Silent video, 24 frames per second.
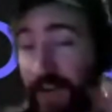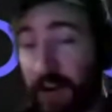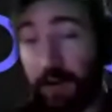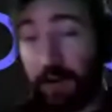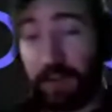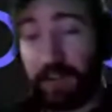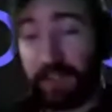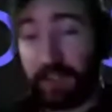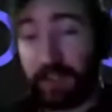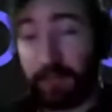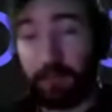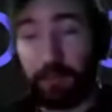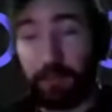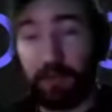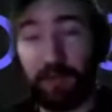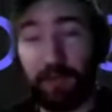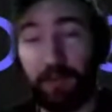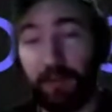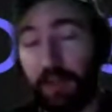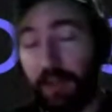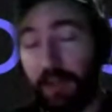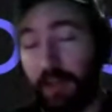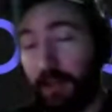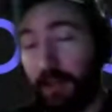very
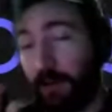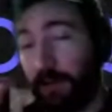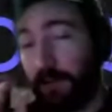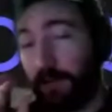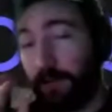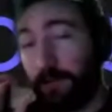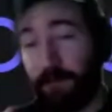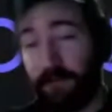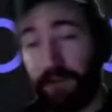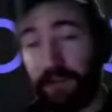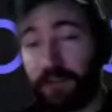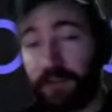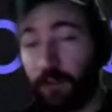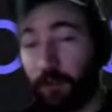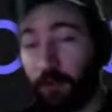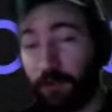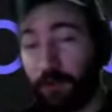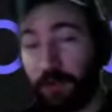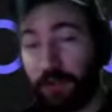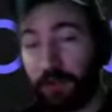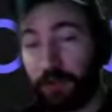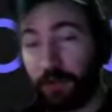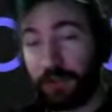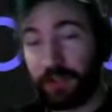simple, physical
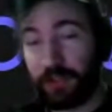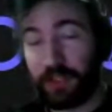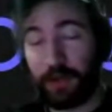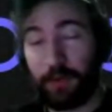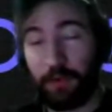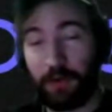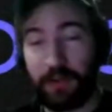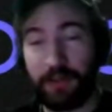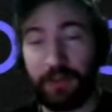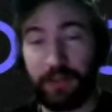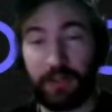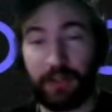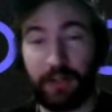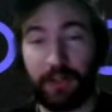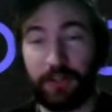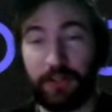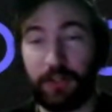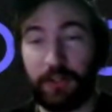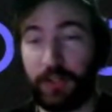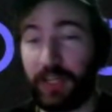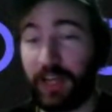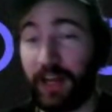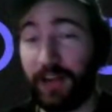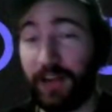resource networks are
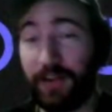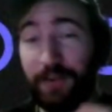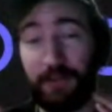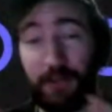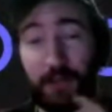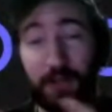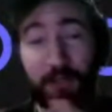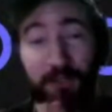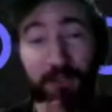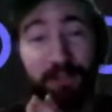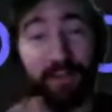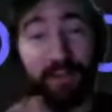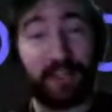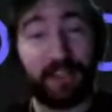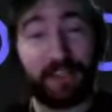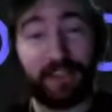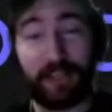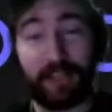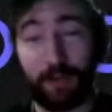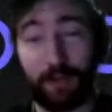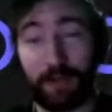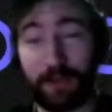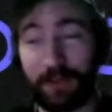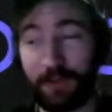just kind of your device
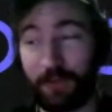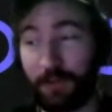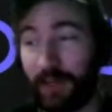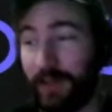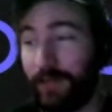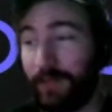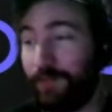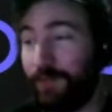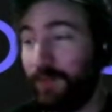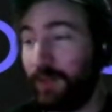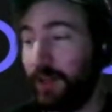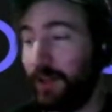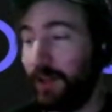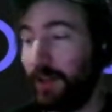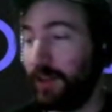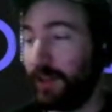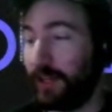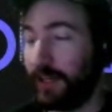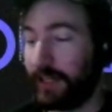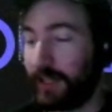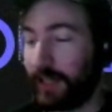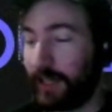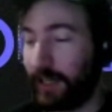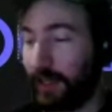networks, right?
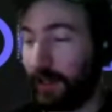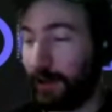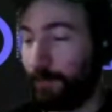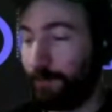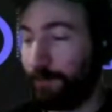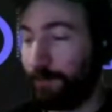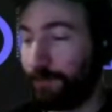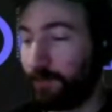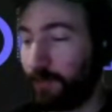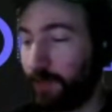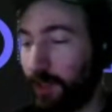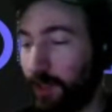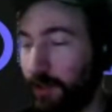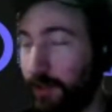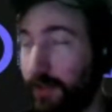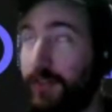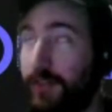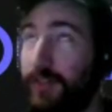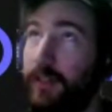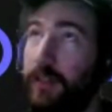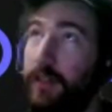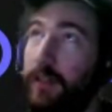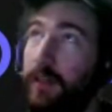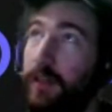Like,
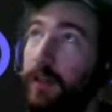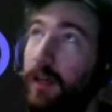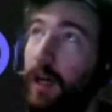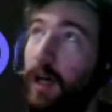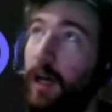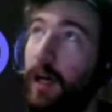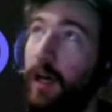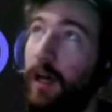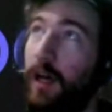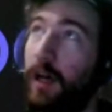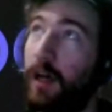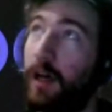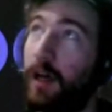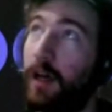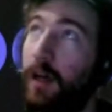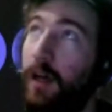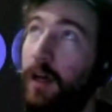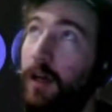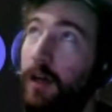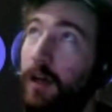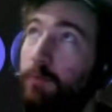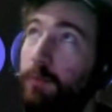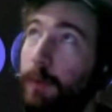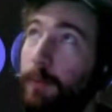let's see,
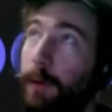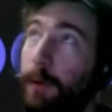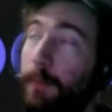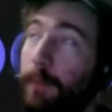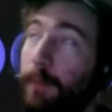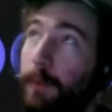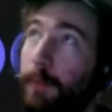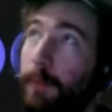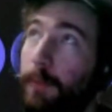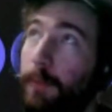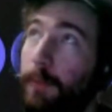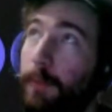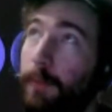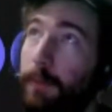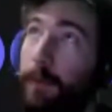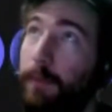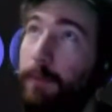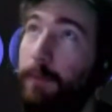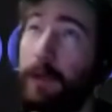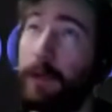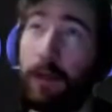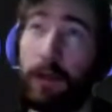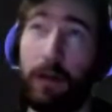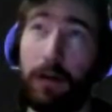trying
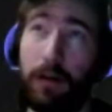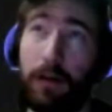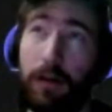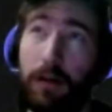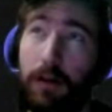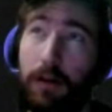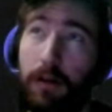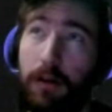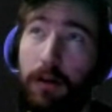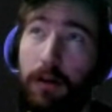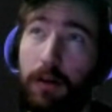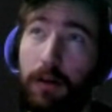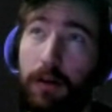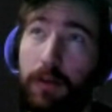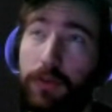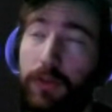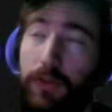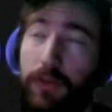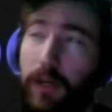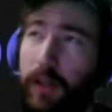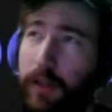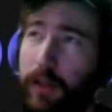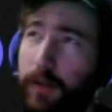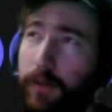
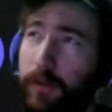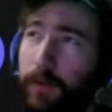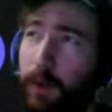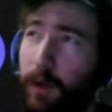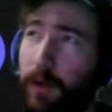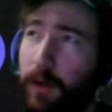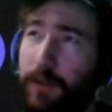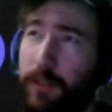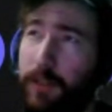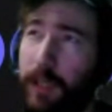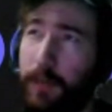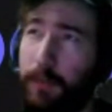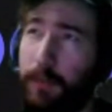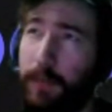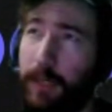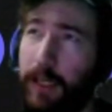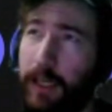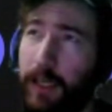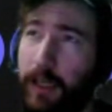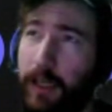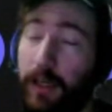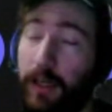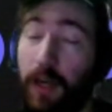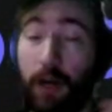to think of one off the top of my
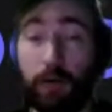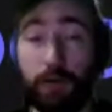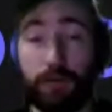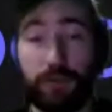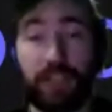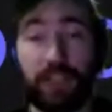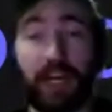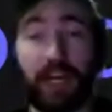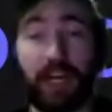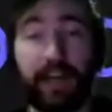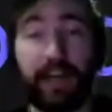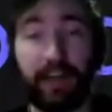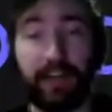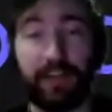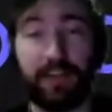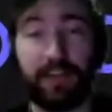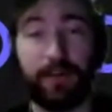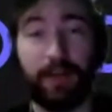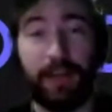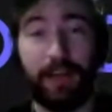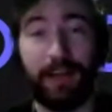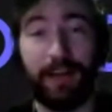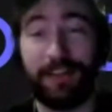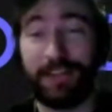head. Oh,
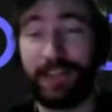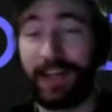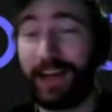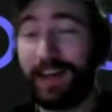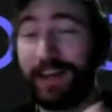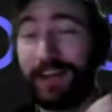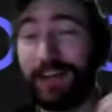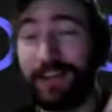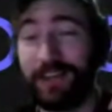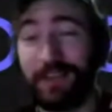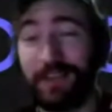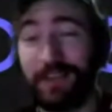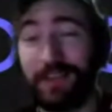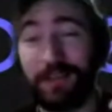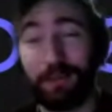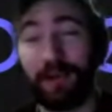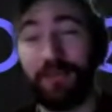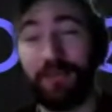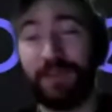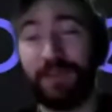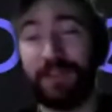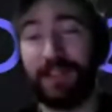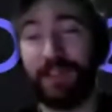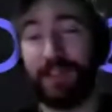SkyX. SkyX is a
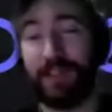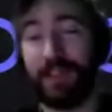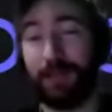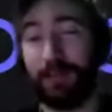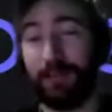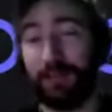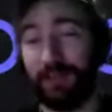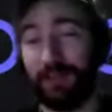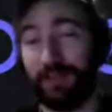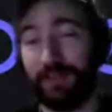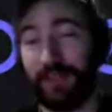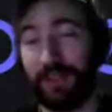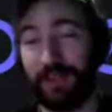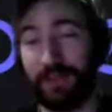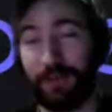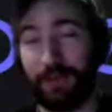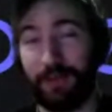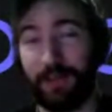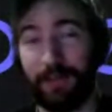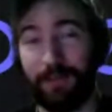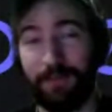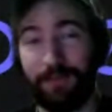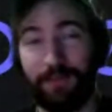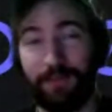perfect example of this,
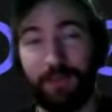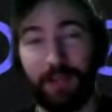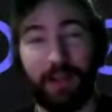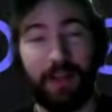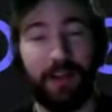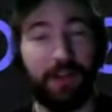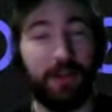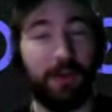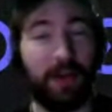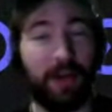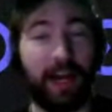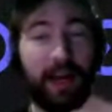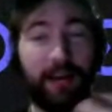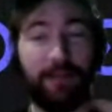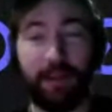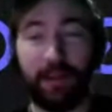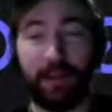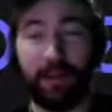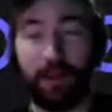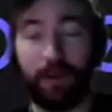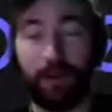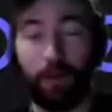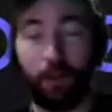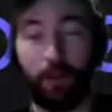right? You have
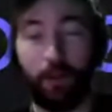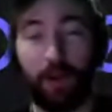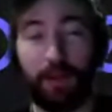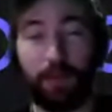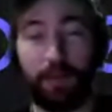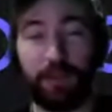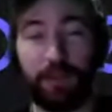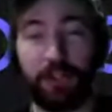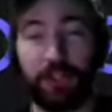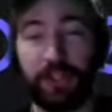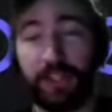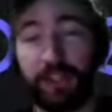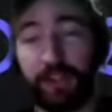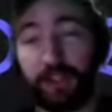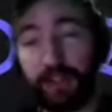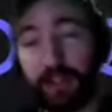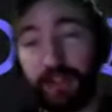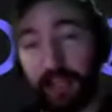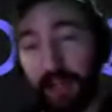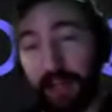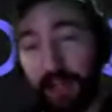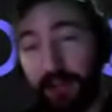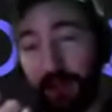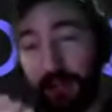a weather machine
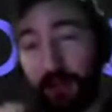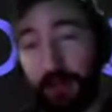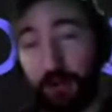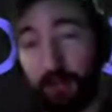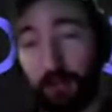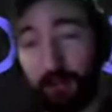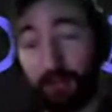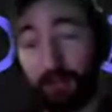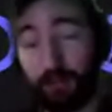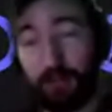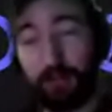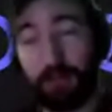that you